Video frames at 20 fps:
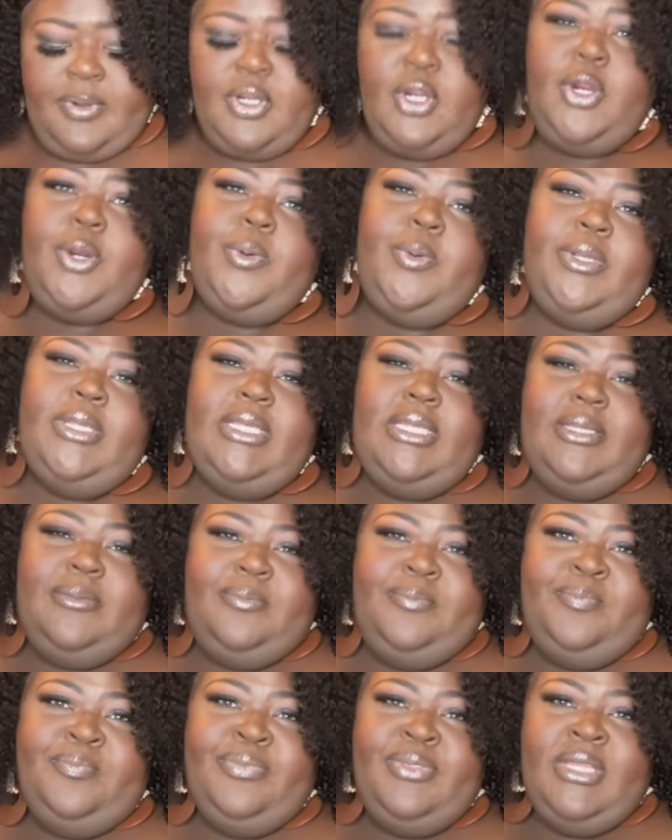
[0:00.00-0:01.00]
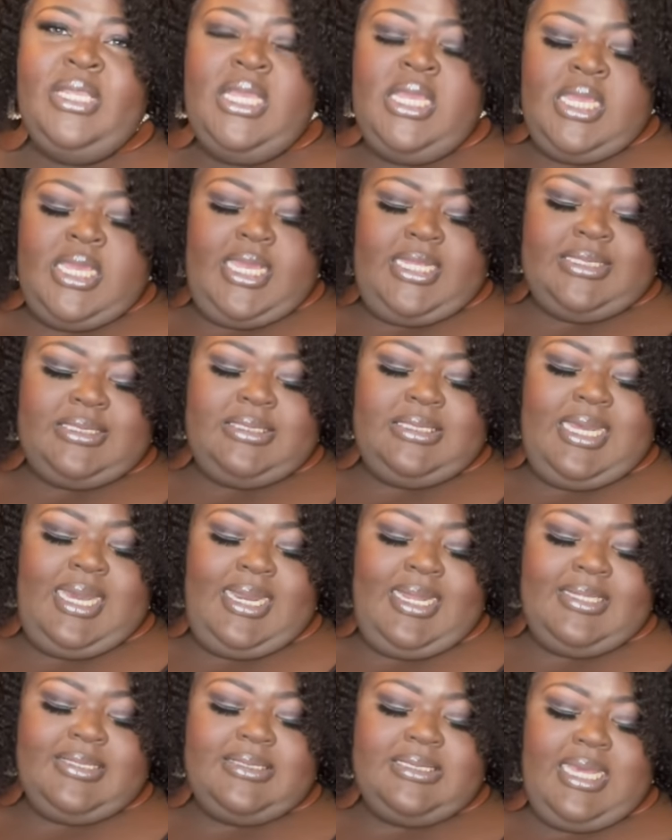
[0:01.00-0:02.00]
a cream. It's
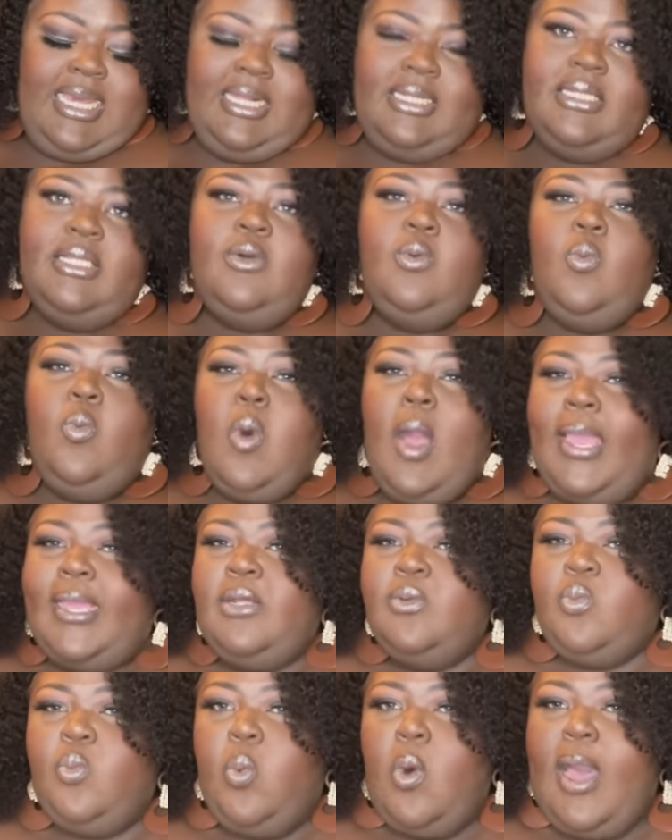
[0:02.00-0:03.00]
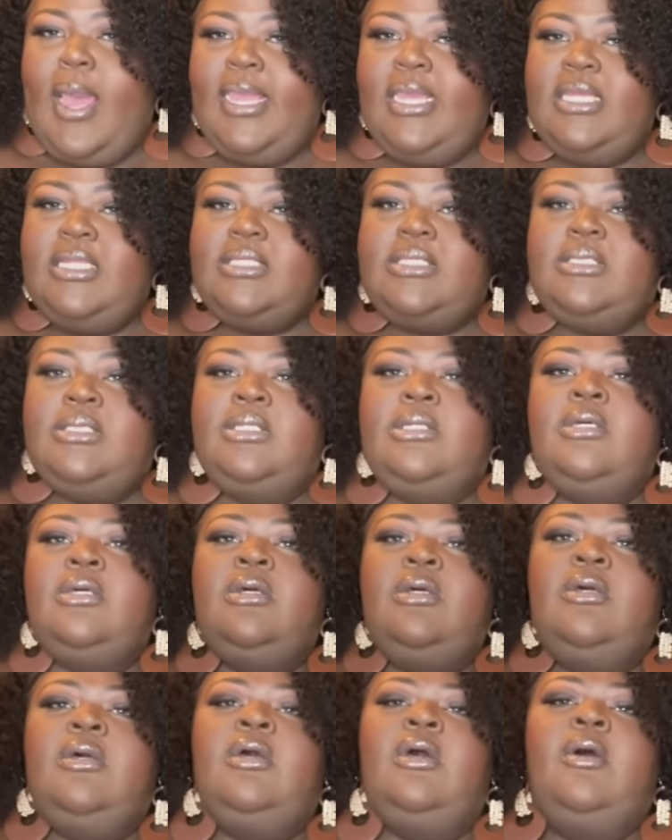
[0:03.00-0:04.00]
not exactly white, white.
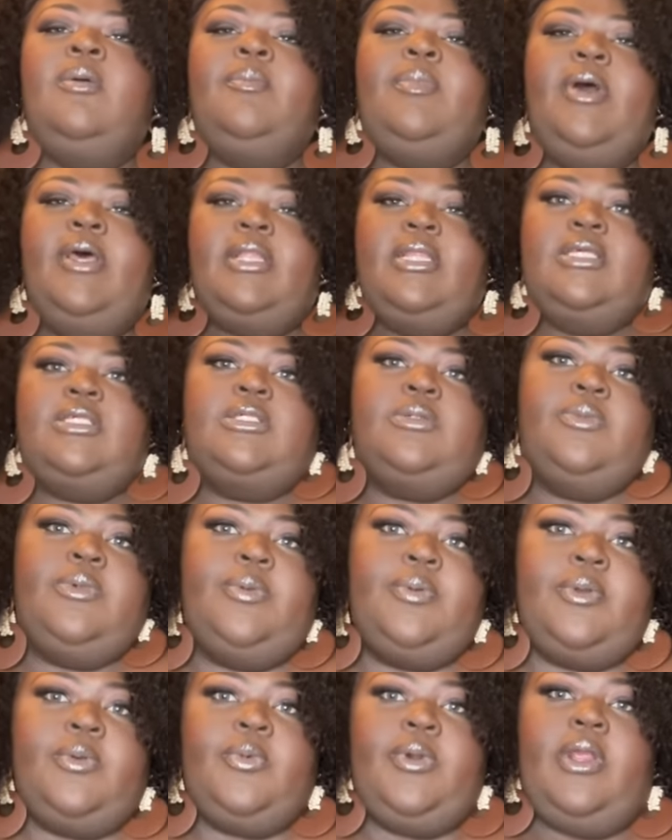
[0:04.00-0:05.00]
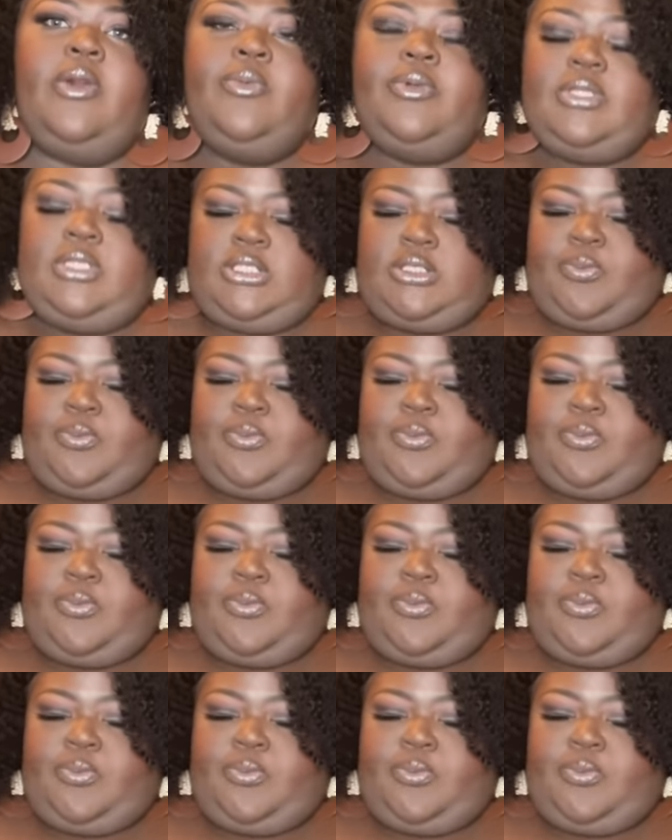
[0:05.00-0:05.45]
But listen, we finna wear it with this